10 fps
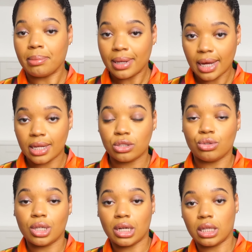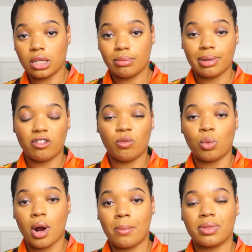because you need a little bit of
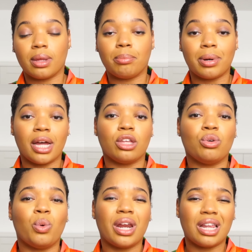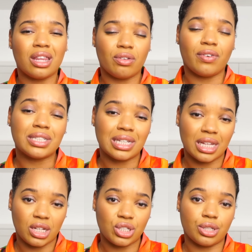warmth, but you want a little
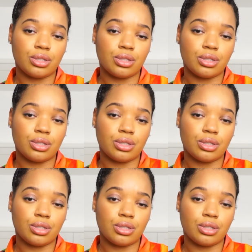ventilation.